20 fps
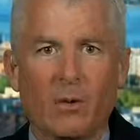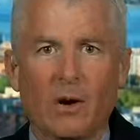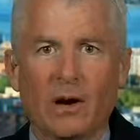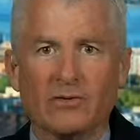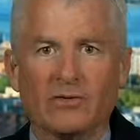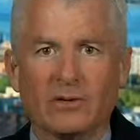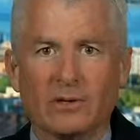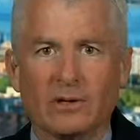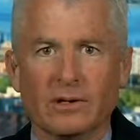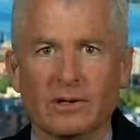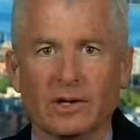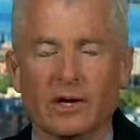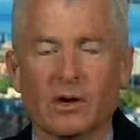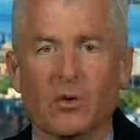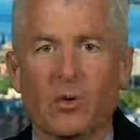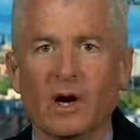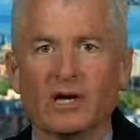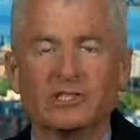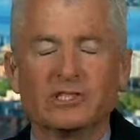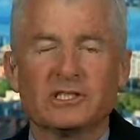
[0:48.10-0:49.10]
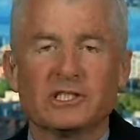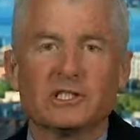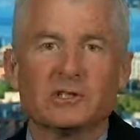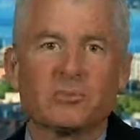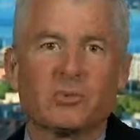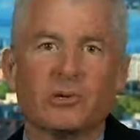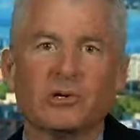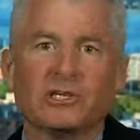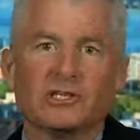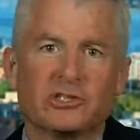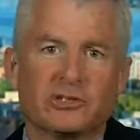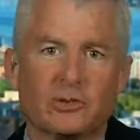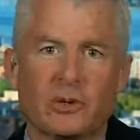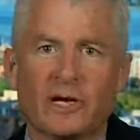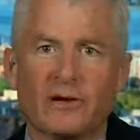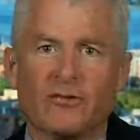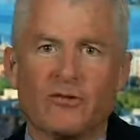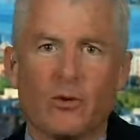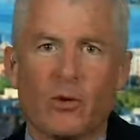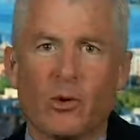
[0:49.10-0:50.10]
wasn't. The question is pretty
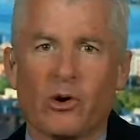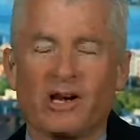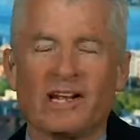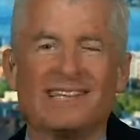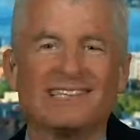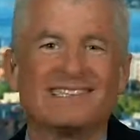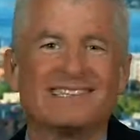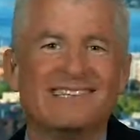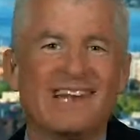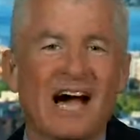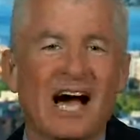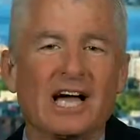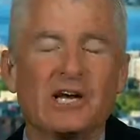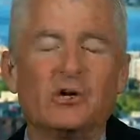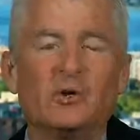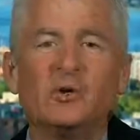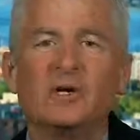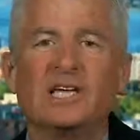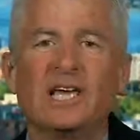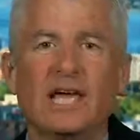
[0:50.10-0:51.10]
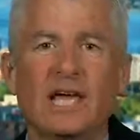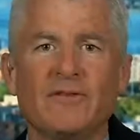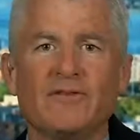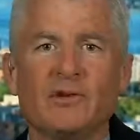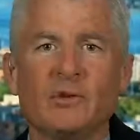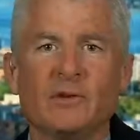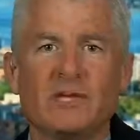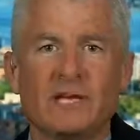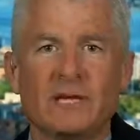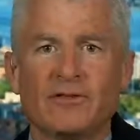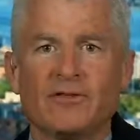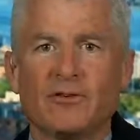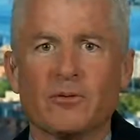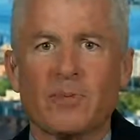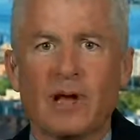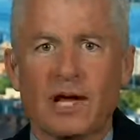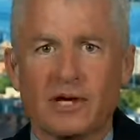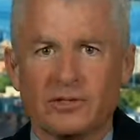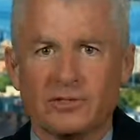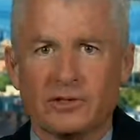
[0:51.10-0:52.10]
straightforward. It's not who gave you the
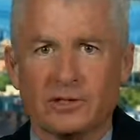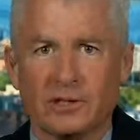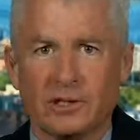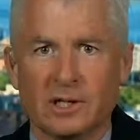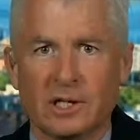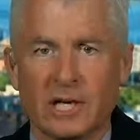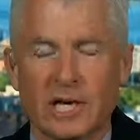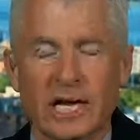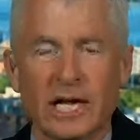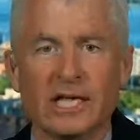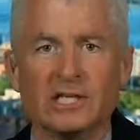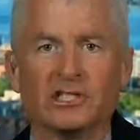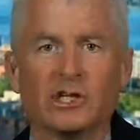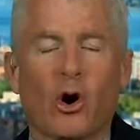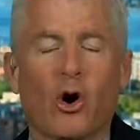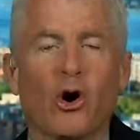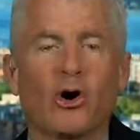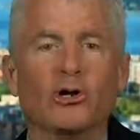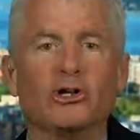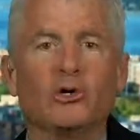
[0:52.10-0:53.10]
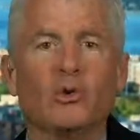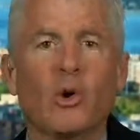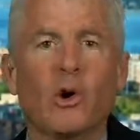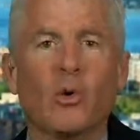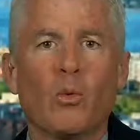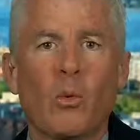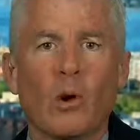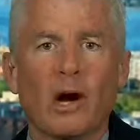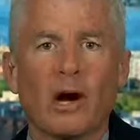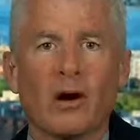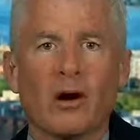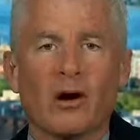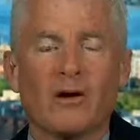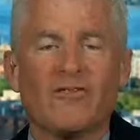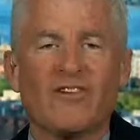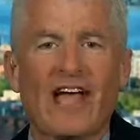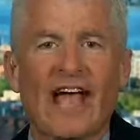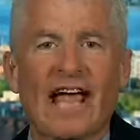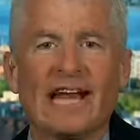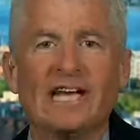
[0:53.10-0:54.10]
information. It's are you aware of
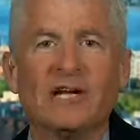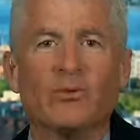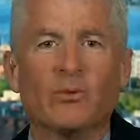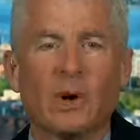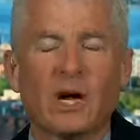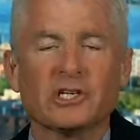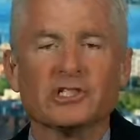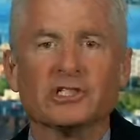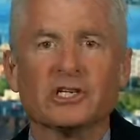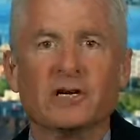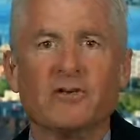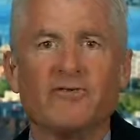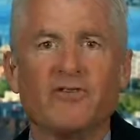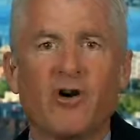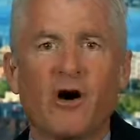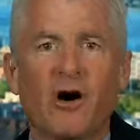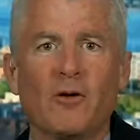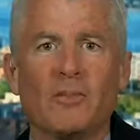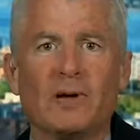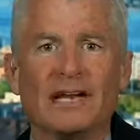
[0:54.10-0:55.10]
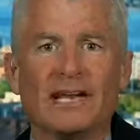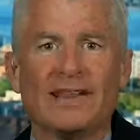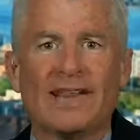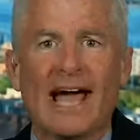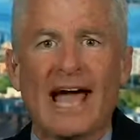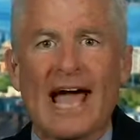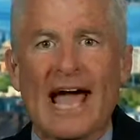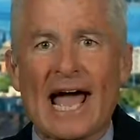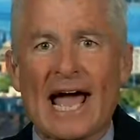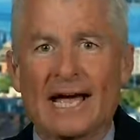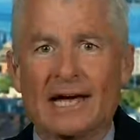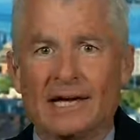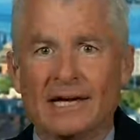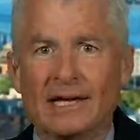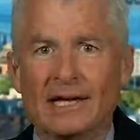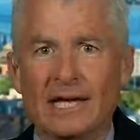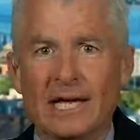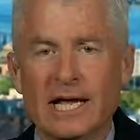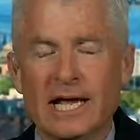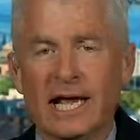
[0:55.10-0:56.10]
any Russian involvement in the hack,
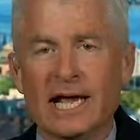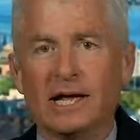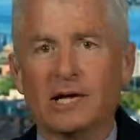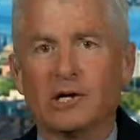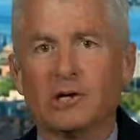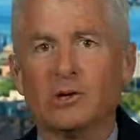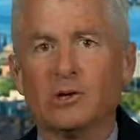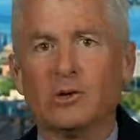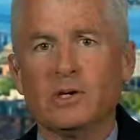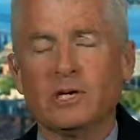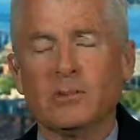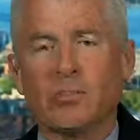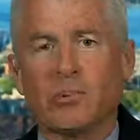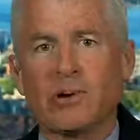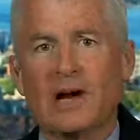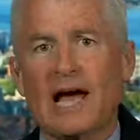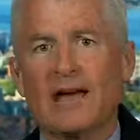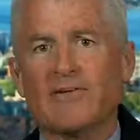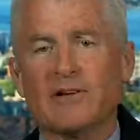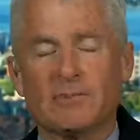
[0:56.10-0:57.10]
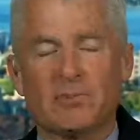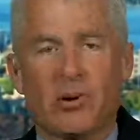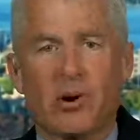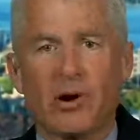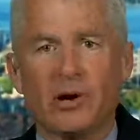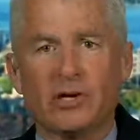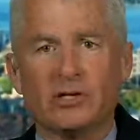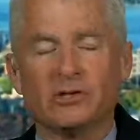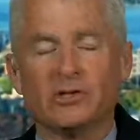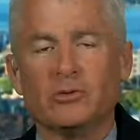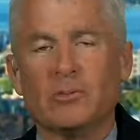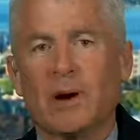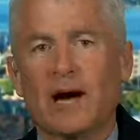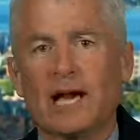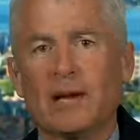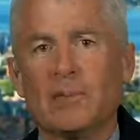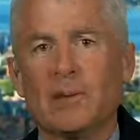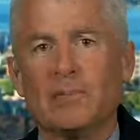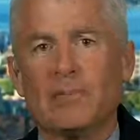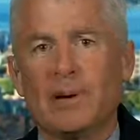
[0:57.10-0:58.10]
including private parties who might
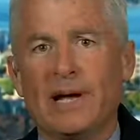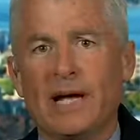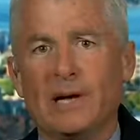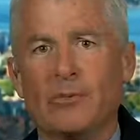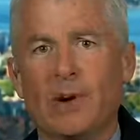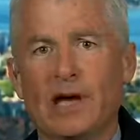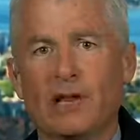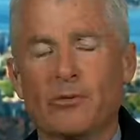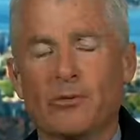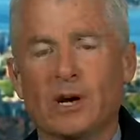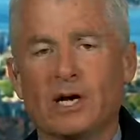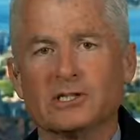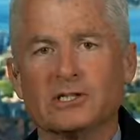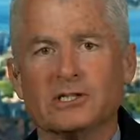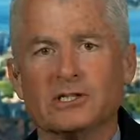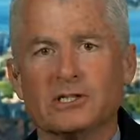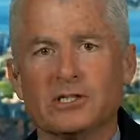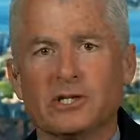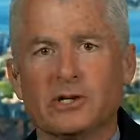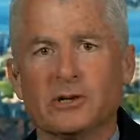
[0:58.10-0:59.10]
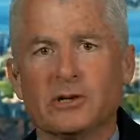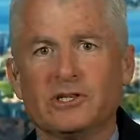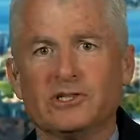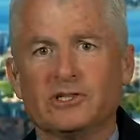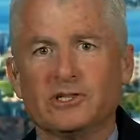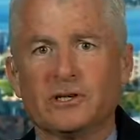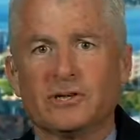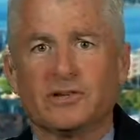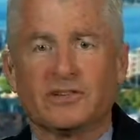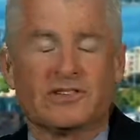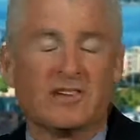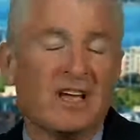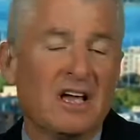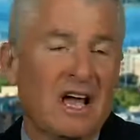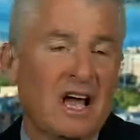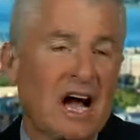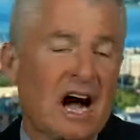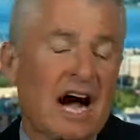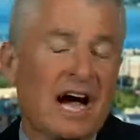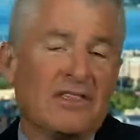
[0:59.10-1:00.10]
have been paid by the Russian security service?
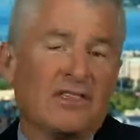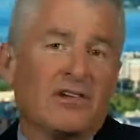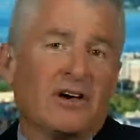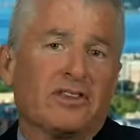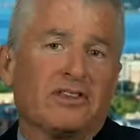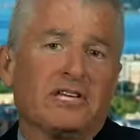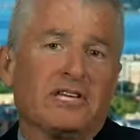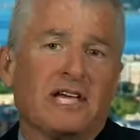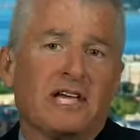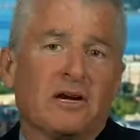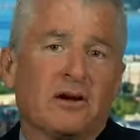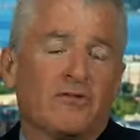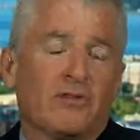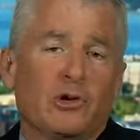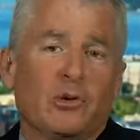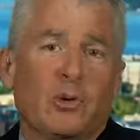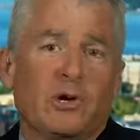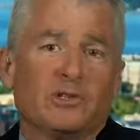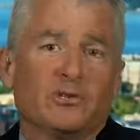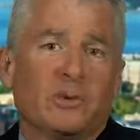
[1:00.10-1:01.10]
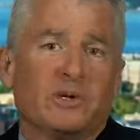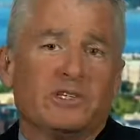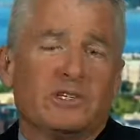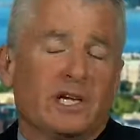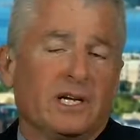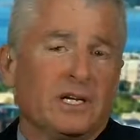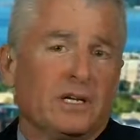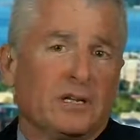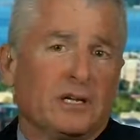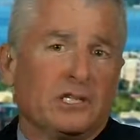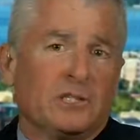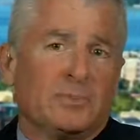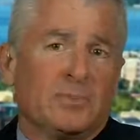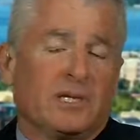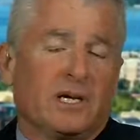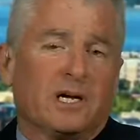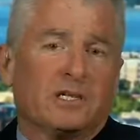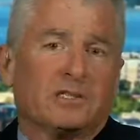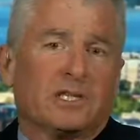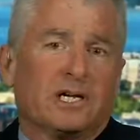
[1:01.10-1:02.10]
I thought the interview was ridiculous
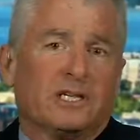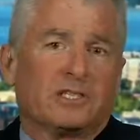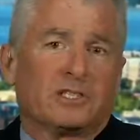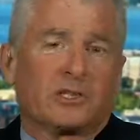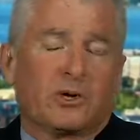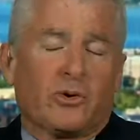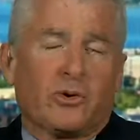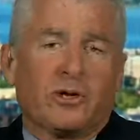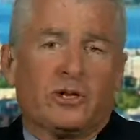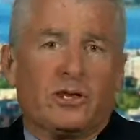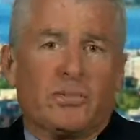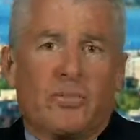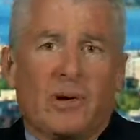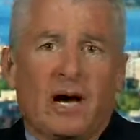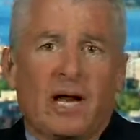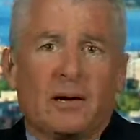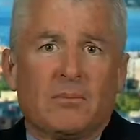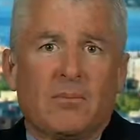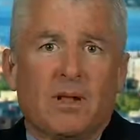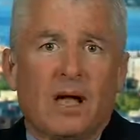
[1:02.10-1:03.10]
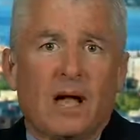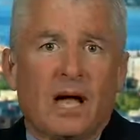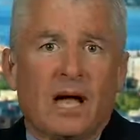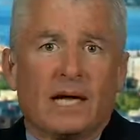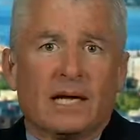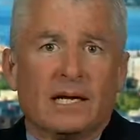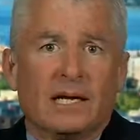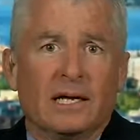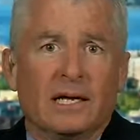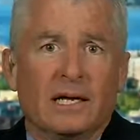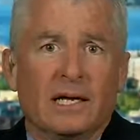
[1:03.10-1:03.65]
because they skirted the bottom line.